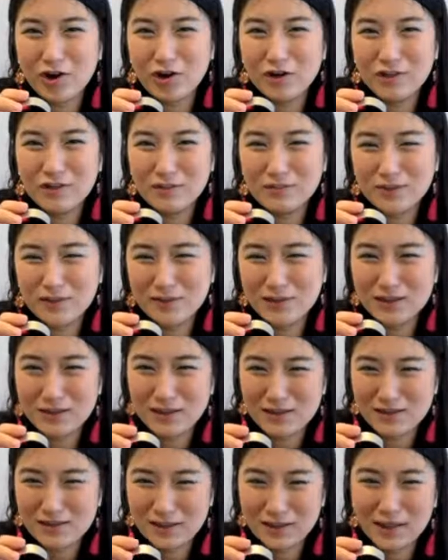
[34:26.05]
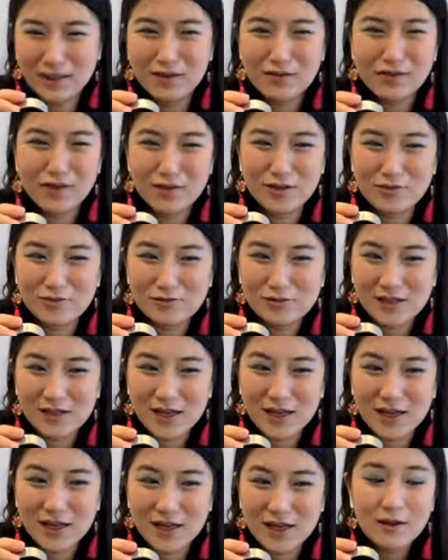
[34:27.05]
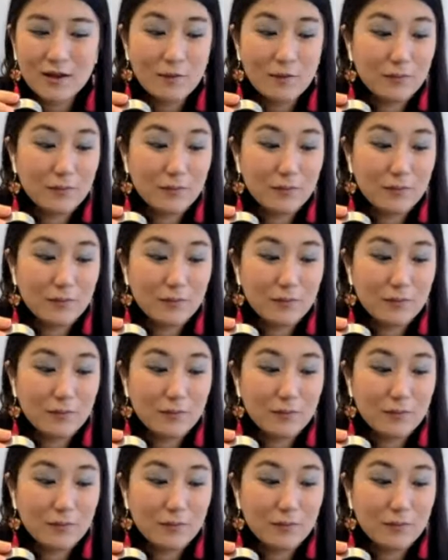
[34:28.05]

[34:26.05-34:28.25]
condiments and things like that, you can use that.